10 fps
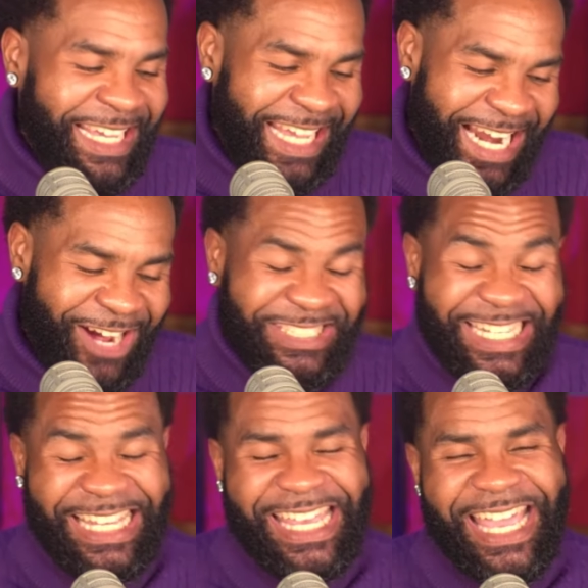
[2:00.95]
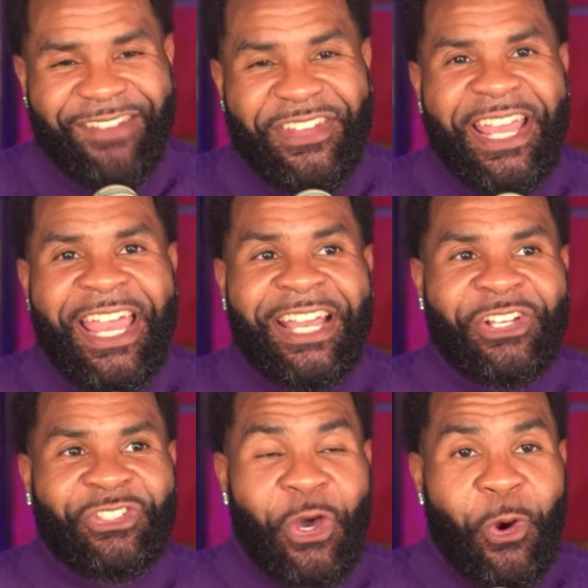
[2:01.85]
And I always get a kick out of it.
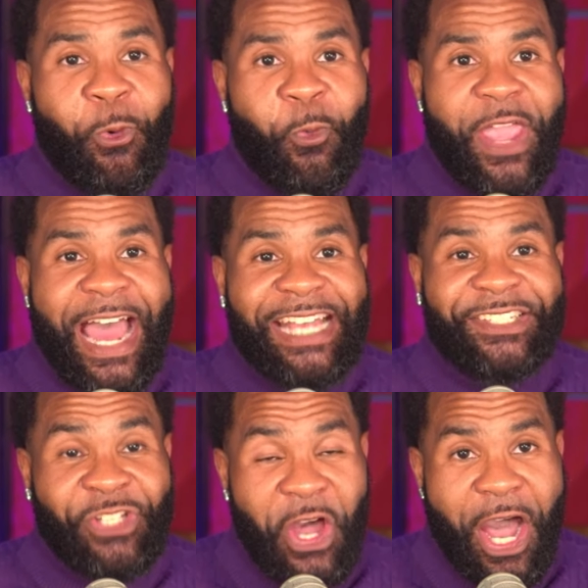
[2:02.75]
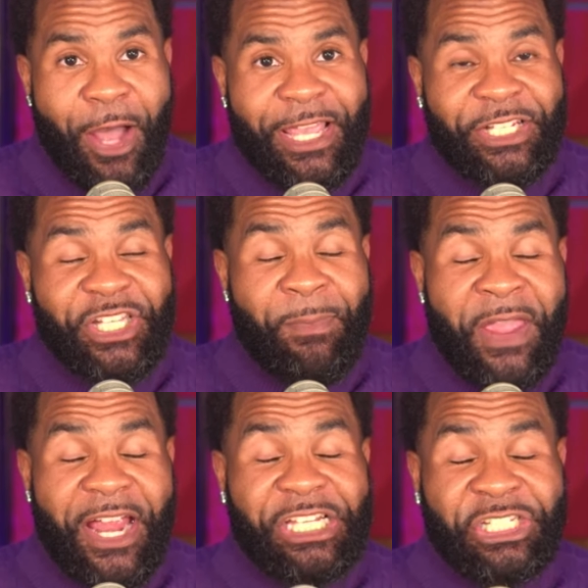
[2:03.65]
So when I saw EJ
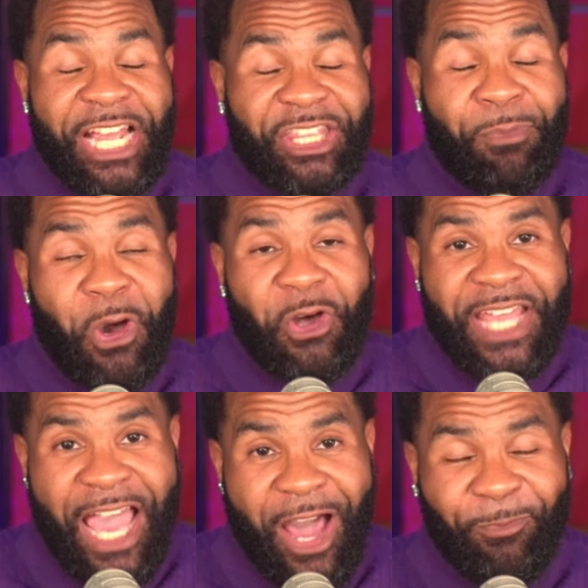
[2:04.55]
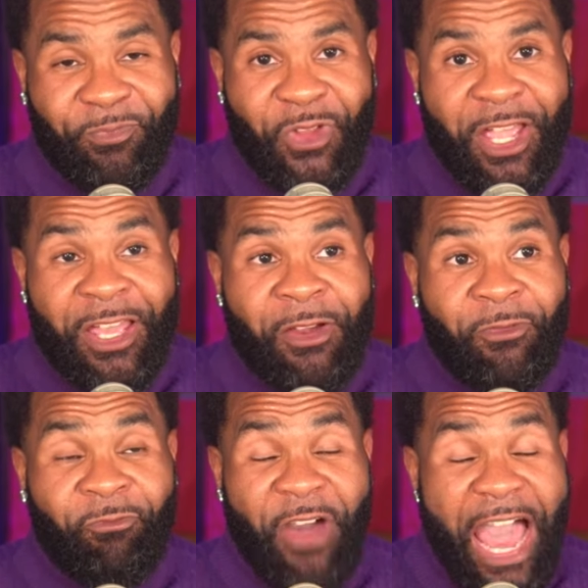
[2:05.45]
Perry check the ball down
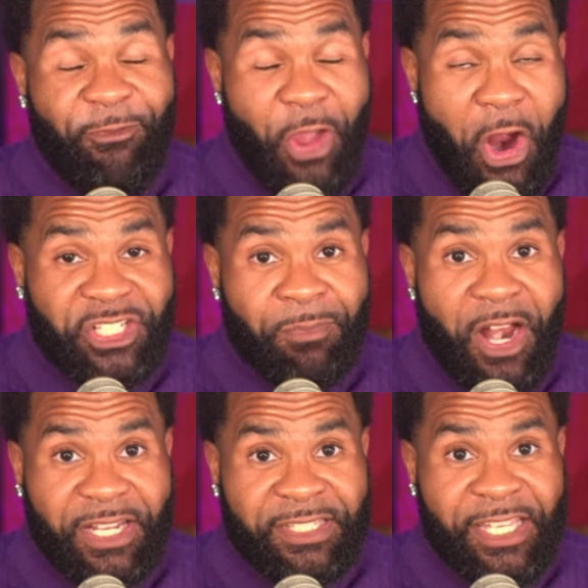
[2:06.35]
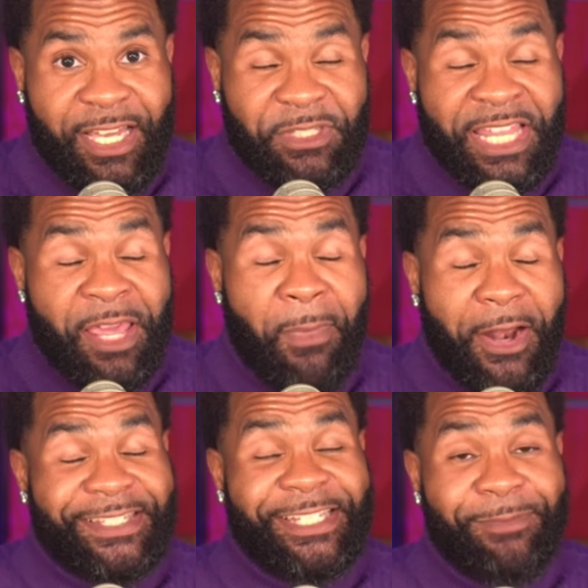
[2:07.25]
five yards to Marcus Sims, and then
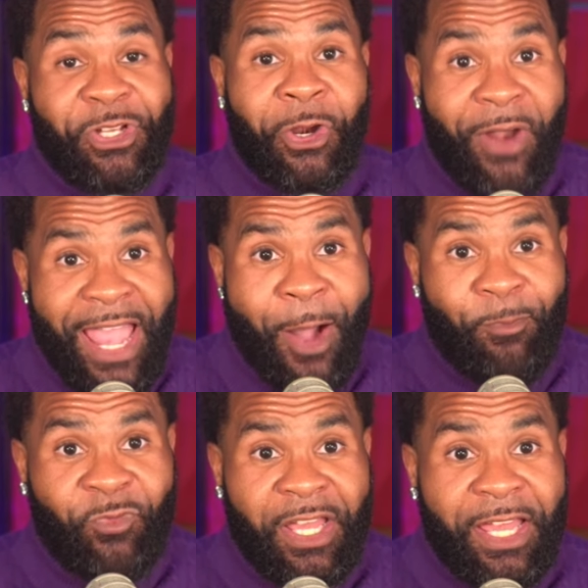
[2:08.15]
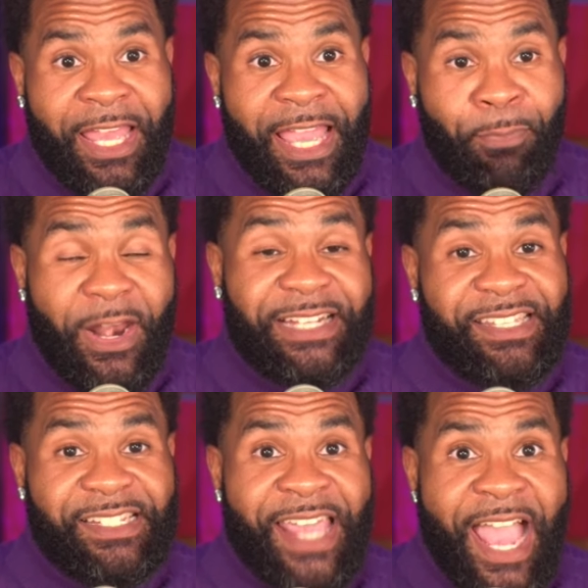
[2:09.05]
Marcus Sims turn around breaks
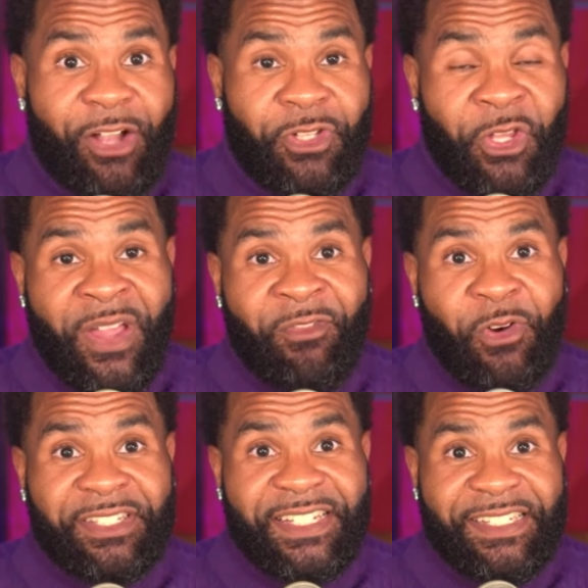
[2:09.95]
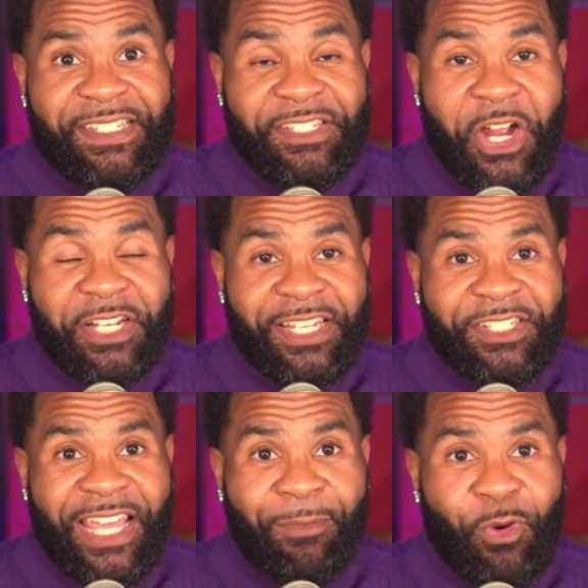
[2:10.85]
six tackles on the way for a 66 yard
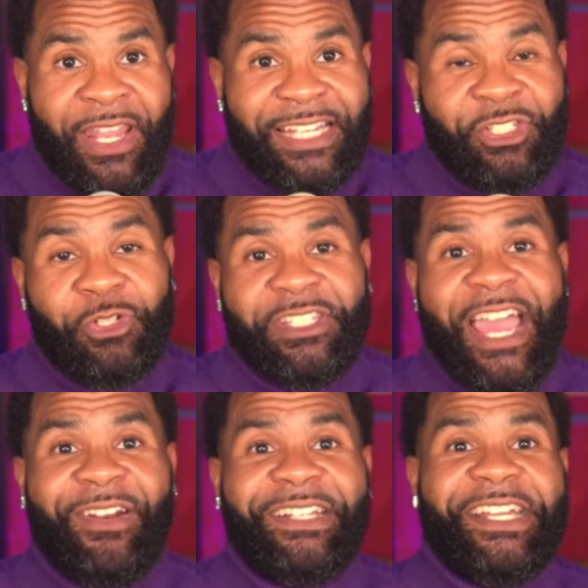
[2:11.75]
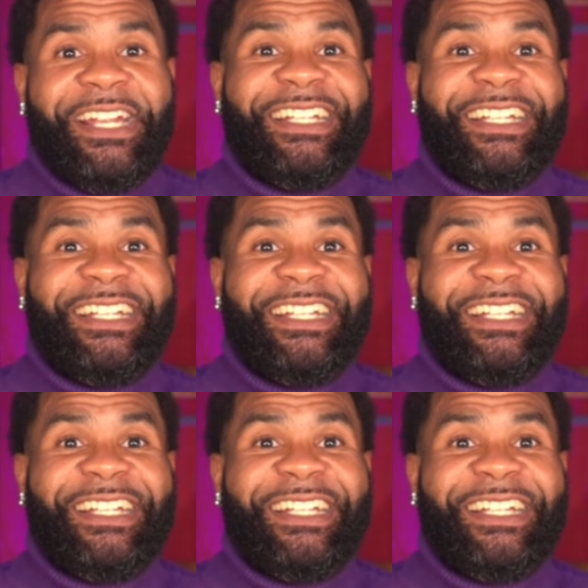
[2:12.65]
touchdown. I'm going, that's Joel's guy right there.